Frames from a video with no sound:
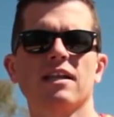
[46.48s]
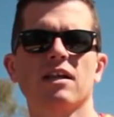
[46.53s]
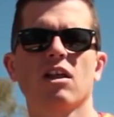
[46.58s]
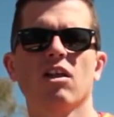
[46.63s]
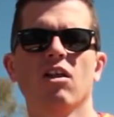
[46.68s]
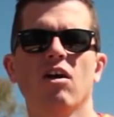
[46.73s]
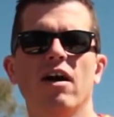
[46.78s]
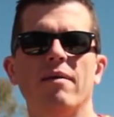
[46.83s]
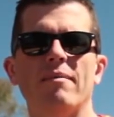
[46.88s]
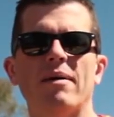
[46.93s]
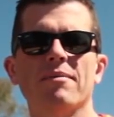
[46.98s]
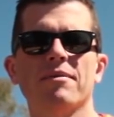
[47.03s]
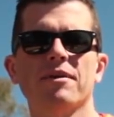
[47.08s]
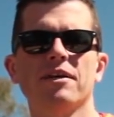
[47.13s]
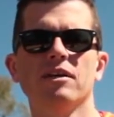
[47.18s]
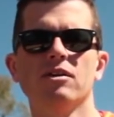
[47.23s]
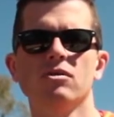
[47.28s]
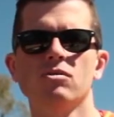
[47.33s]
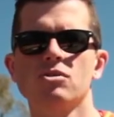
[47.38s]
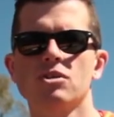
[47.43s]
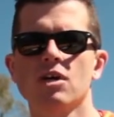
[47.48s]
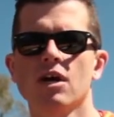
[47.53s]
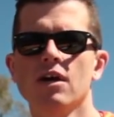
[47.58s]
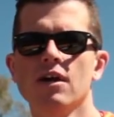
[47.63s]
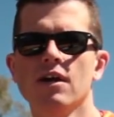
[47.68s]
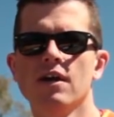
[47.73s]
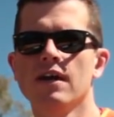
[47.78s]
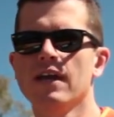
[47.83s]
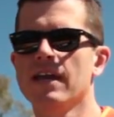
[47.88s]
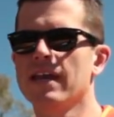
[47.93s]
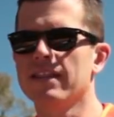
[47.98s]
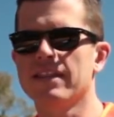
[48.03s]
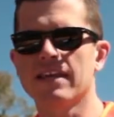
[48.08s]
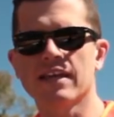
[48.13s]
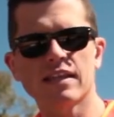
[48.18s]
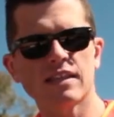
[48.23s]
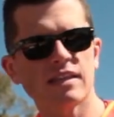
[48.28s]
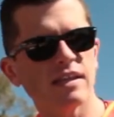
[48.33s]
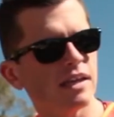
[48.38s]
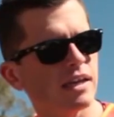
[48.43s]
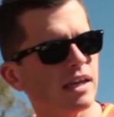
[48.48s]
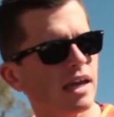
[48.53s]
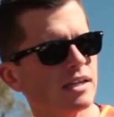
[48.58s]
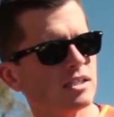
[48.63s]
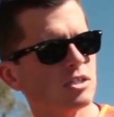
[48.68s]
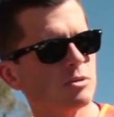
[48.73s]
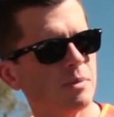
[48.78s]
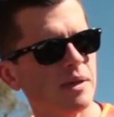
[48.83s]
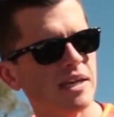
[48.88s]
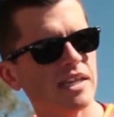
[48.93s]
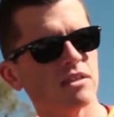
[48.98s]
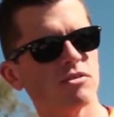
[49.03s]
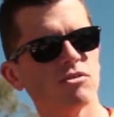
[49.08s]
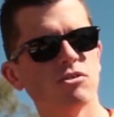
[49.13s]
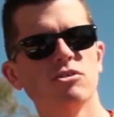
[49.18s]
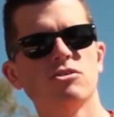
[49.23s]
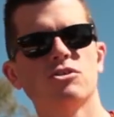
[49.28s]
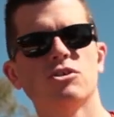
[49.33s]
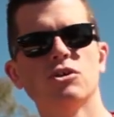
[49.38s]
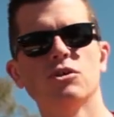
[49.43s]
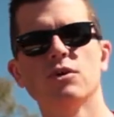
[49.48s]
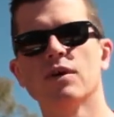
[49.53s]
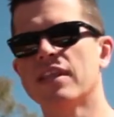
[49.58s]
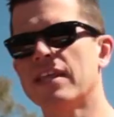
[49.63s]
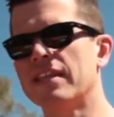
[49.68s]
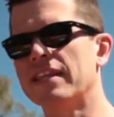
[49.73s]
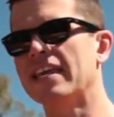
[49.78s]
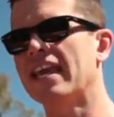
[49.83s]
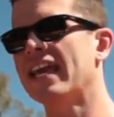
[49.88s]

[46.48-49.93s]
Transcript: to climb up the hill. So the speed through 2 and then the